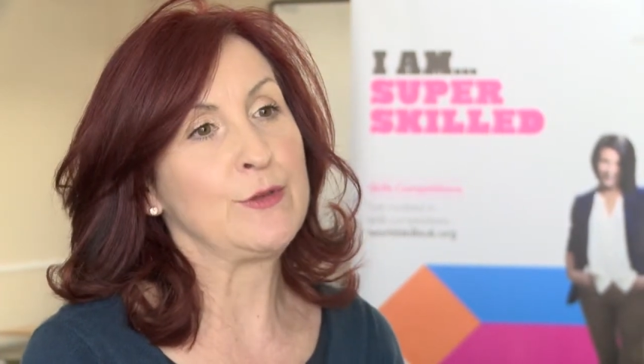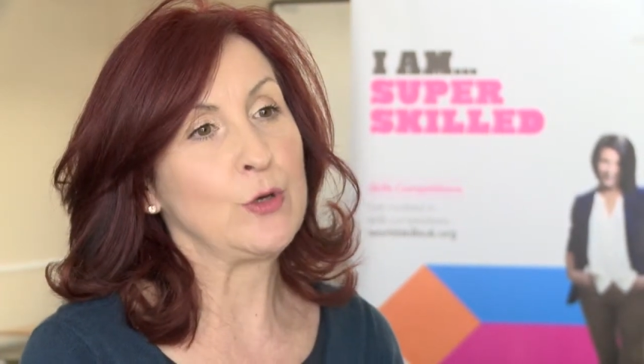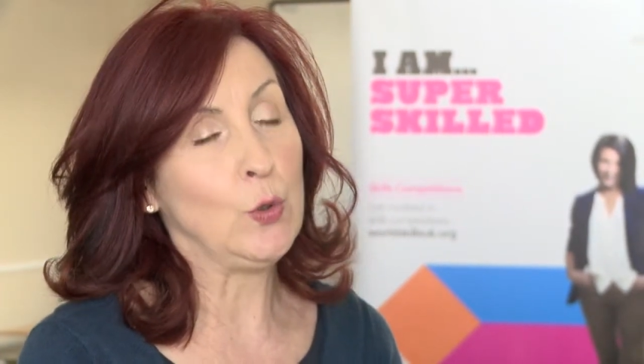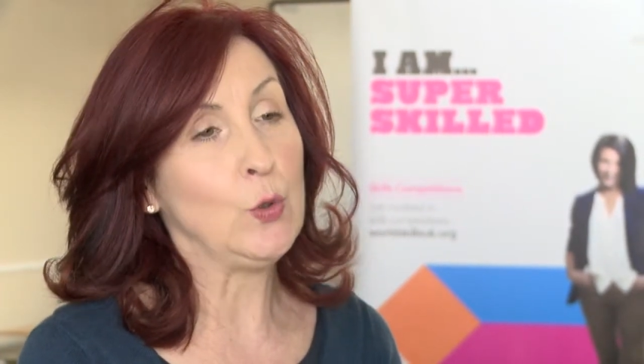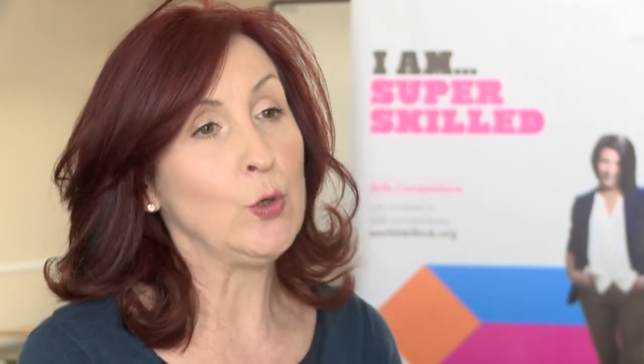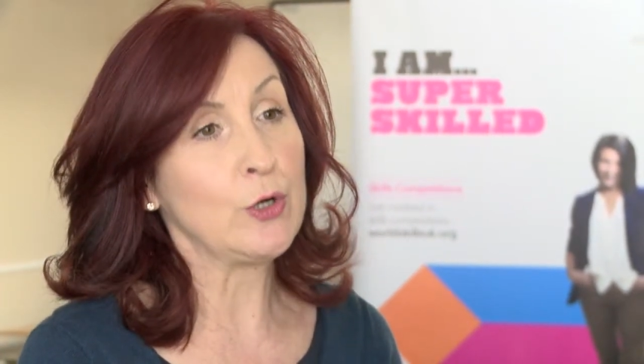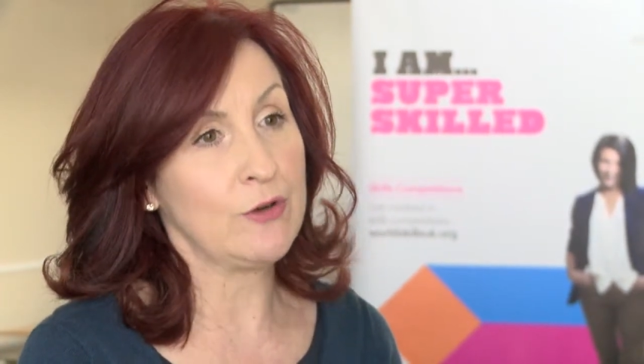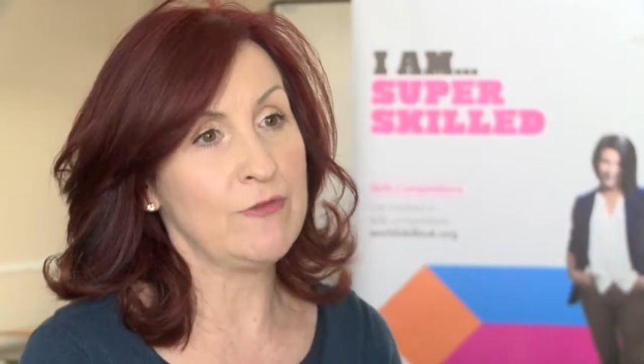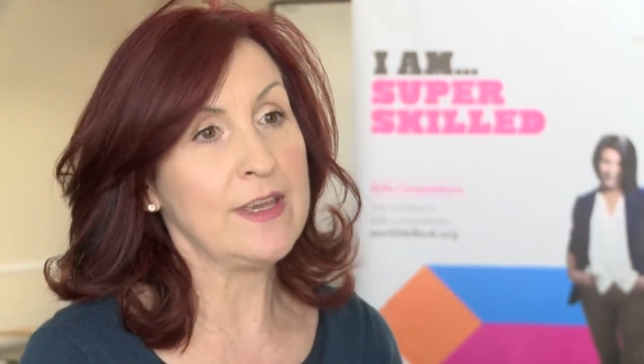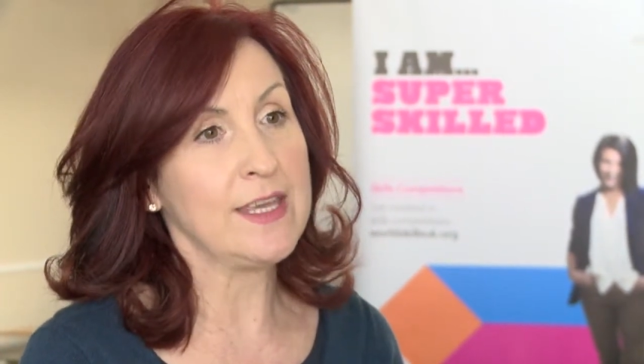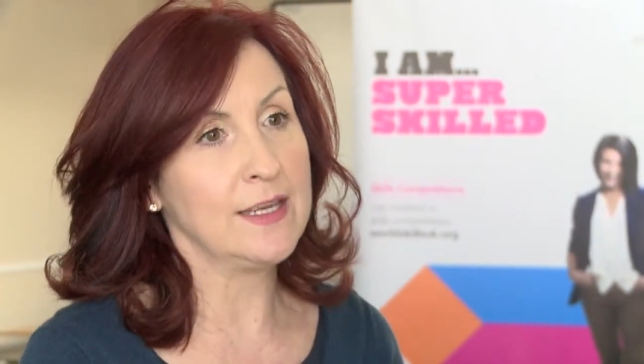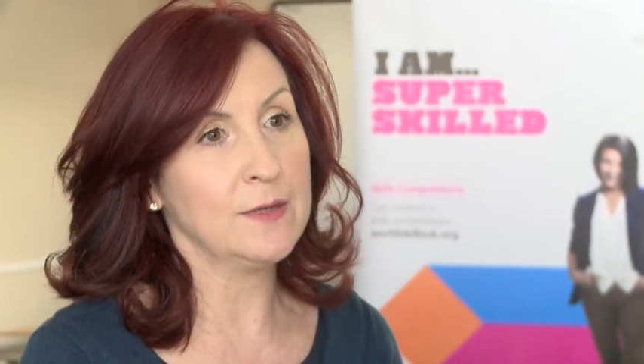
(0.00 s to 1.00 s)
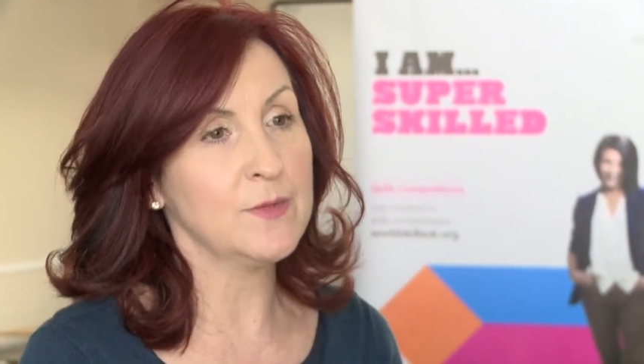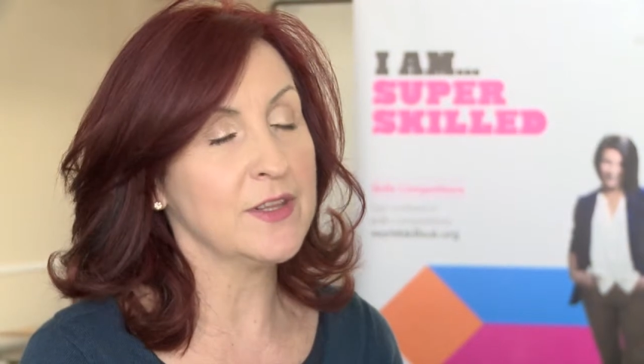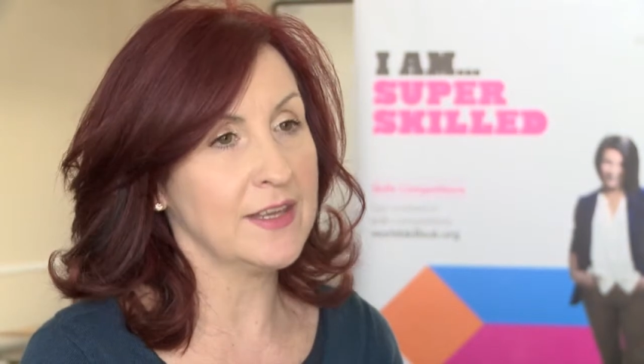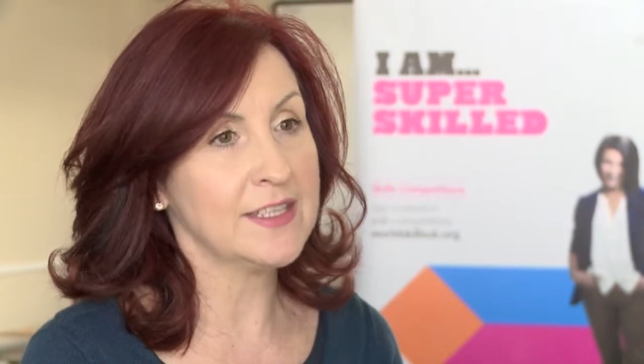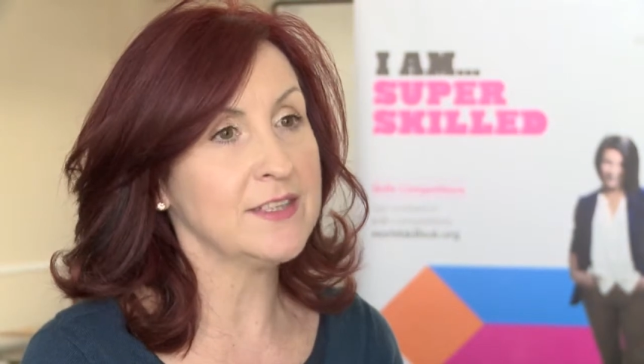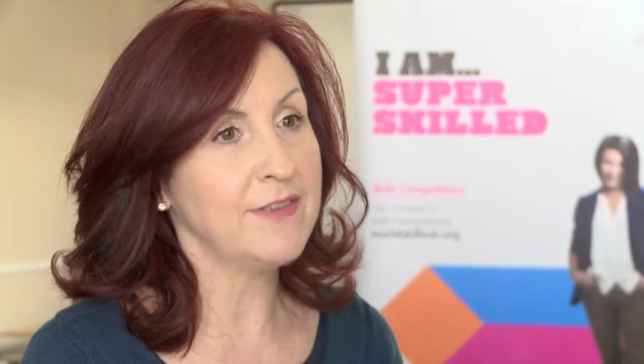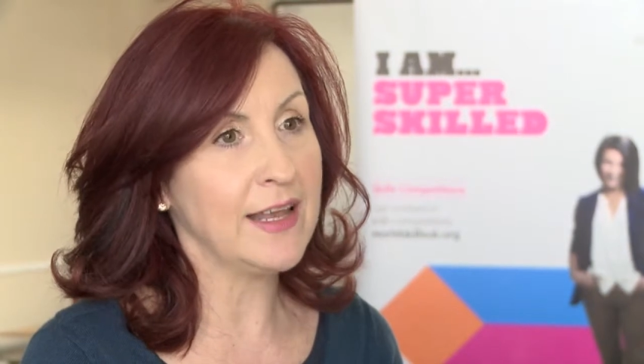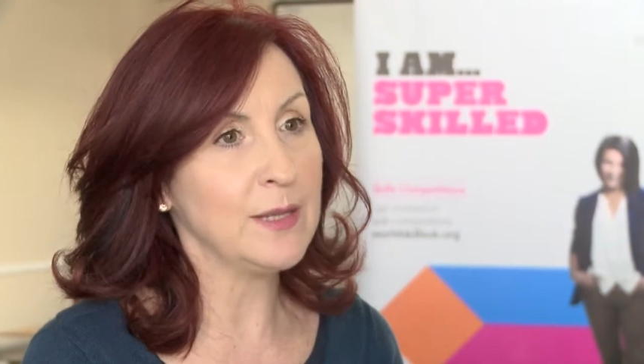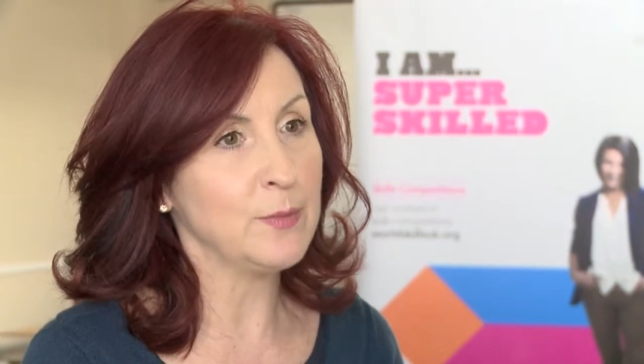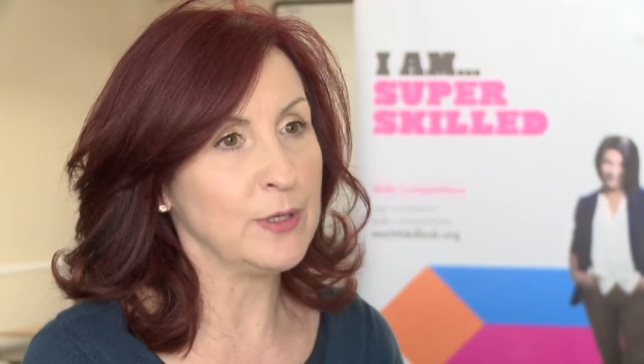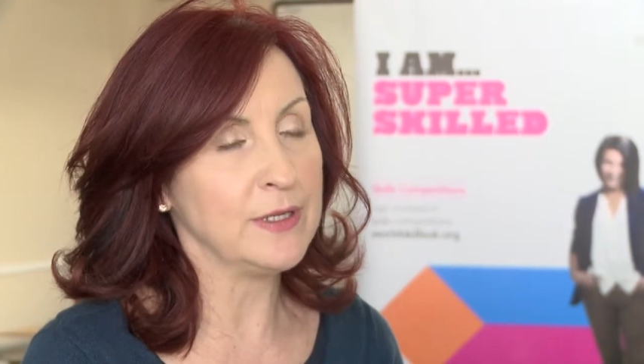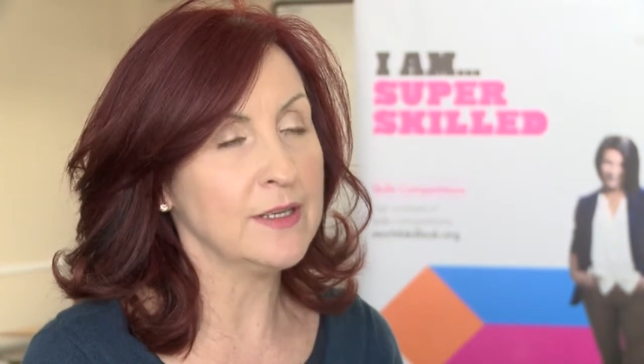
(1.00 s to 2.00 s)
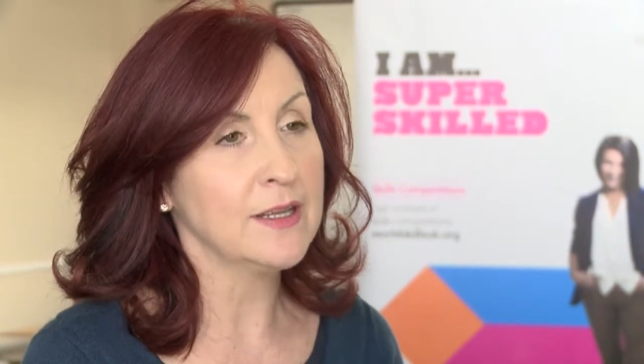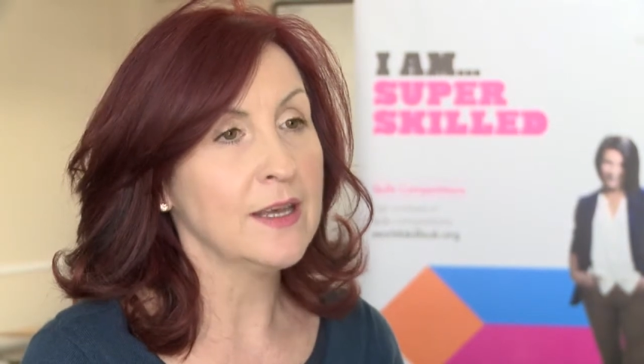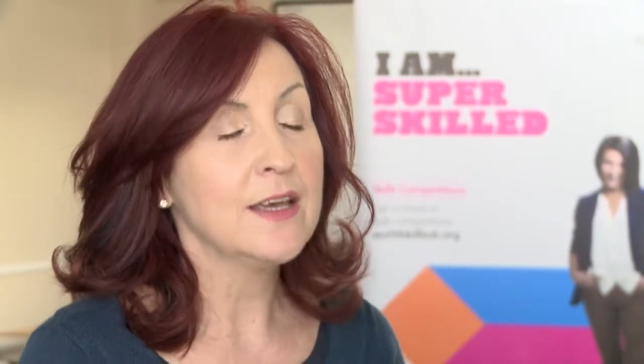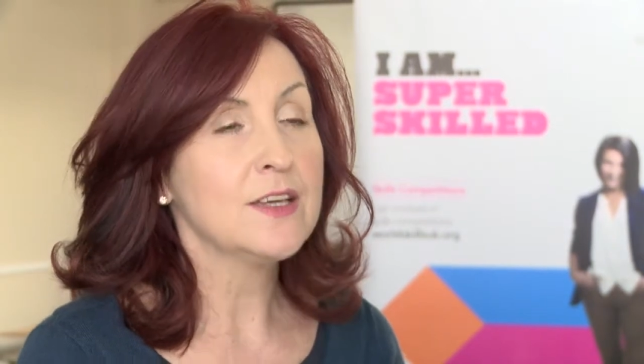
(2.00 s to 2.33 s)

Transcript: the core curriculum that they're developing.